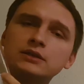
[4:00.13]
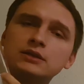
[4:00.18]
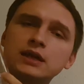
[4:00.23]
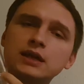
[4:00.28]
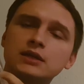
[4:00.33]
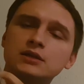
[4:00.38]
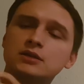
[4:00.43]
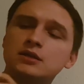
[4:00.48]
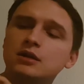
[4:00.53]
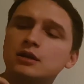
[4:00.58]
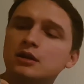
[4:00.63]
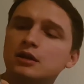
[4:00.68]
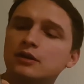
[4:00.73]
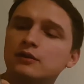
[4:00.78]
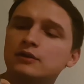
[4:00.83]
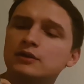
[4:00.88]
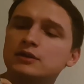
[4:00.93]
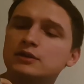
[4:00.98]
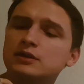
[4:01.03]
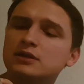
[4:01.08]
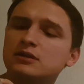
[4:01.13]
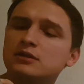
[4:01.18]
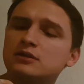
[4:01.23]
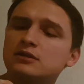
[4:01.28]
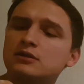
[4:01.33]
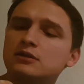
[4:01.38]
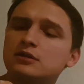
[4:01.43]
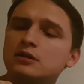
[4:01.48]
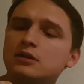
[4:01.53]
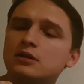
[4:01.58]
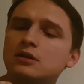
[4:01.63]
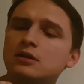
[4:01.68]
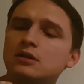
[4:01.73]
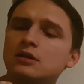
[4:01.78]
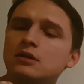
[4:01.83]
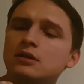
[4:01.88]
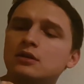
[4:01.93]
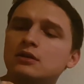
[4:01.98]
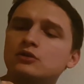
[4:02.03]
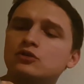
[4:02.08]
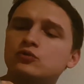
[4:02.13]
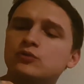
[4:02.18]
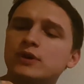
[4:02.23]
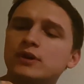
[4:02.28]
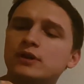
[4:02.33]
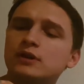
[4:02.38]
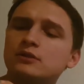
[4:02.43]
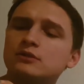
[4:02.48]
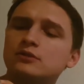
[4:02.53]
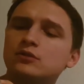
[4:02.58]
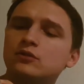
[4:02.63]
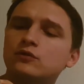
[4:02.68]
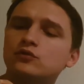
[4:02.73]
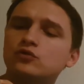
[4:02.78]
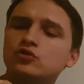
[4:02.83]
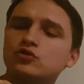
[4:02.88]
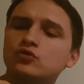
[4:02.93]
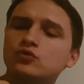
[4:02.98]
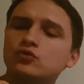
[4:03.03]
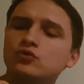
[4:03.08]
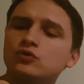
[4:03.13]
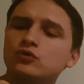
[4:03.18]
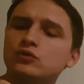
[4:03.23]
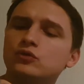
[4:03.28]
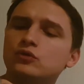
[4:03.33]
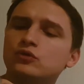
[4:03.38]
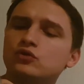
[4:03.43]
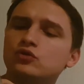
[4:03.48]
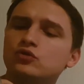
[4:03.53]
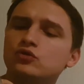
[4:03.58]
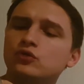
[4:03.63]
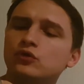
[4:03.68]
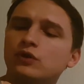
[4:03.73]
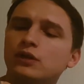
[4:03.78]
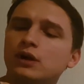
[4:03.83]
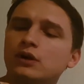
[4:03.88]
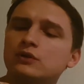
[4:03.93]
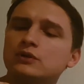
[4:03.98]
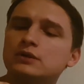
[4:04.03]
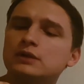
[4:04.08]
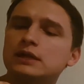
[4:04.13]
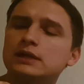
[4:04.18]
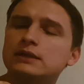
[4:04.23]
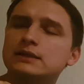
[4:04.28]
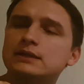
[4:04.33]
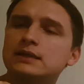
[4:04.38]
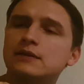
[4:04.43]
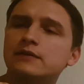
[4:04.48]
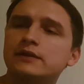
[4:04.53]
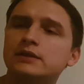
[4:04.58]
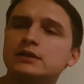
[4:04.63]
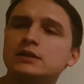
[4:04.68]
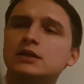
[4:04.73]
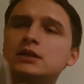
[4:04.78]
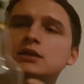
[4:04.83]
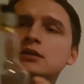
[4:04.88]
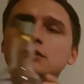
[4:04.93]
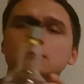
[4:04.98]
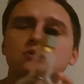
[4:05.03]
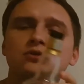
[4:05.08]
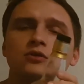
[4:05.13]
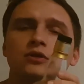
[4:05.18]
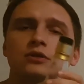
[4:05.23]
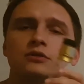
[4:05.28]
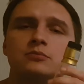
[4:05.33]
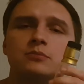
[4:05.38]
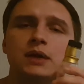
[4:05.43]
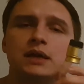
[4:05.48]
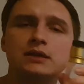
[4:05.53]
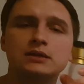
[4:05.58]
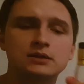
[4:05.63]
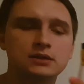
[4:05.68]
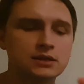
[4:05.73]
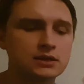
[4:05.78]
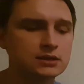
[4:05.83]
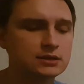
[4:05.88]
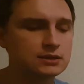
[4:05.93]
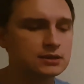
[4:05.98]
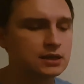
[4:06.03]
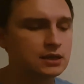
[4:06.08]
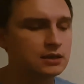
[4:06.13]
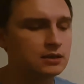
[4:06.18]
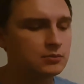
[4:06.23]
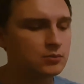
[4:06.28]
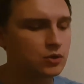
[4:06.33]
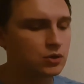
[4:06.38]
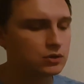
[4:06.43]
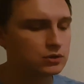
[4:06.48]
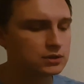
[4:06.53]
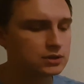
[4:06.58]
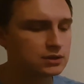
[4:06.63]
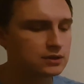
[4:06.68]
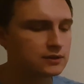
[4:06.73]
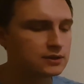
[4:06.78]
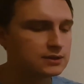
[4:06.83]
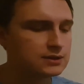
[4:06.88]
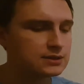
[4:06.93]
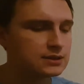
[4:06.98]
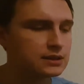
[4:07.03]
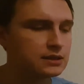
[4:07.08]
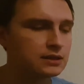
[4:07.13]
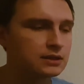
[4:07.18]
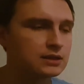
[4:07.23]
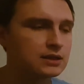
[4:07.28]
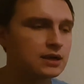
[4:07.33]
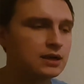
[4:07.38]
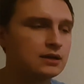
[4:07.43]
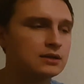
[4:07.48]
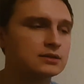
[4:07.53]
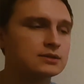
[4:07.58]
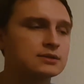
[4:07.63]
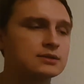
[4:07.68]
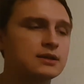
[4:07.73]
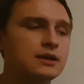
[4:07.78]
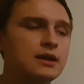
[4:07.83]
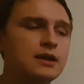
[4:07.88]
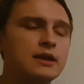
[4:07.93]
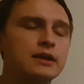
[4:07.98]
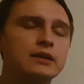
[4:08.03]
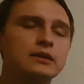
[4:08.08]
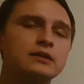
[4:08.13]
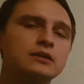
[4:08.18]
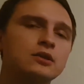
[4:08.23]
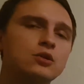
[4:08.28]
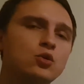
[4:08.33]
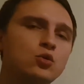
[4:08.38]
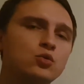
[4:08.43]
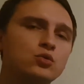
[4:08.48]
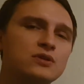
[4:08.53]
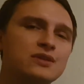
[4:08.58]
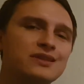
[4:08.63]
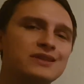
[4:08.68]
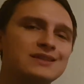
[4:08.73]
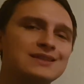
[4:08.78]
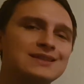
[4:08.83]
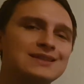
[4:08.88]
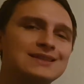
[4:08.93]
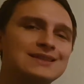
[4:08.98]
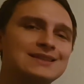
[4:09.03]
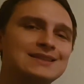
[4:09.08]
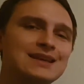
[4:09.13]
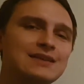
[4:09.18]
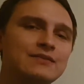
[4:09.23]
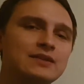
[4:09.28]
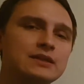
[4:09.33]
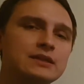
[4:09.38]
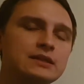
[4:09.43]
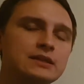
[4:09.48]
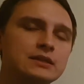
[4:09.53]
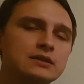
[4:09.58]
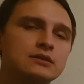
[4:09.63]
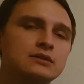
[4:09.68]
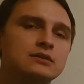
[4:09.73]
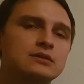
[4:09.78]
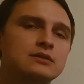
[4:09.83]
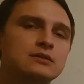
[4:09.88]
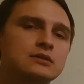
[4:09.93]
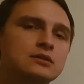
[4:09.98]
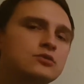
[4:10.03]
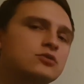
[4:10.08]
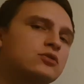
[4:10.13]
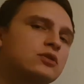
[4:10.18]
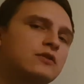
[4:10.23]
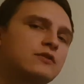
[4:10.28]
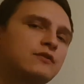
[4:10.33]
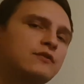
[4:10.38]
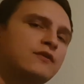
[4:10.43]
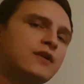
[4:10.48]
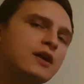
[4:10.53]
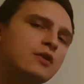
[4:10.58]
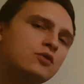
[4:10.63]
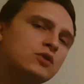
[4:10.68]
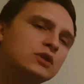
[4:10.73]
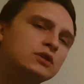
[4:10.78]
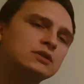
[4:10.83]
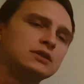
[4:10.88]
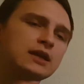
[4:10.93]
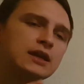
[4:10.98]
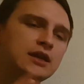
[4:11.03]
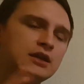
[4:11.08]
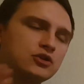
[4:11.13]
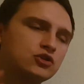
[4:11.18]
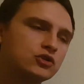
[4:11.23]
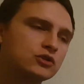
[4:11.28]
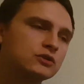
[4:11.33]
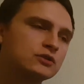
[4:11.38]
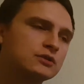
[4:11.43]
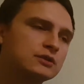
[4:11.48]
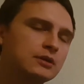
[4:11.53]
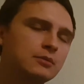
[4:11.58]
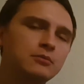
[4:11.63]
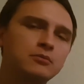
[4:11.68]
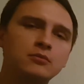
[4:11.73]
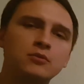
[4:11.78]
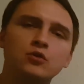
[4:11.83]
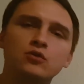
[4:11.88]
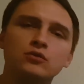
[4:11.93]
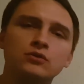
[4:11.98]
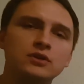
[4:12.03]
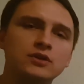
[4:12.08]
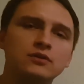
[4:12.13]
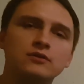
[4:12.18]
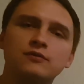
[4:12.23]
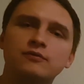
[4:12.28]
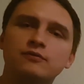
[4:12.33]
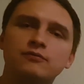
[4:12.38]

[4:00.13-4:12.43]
date, this is 20th of June 2017. So this makes this single malt here, this single cask, a little older than 7 years. And you have various ages, some only